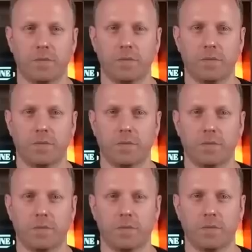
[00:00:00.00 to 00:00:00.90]

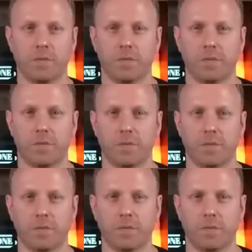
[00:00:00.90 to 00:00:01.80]

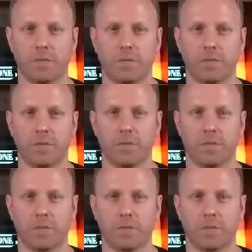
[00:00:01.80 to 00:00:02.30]
No words are spoken by the person on screen.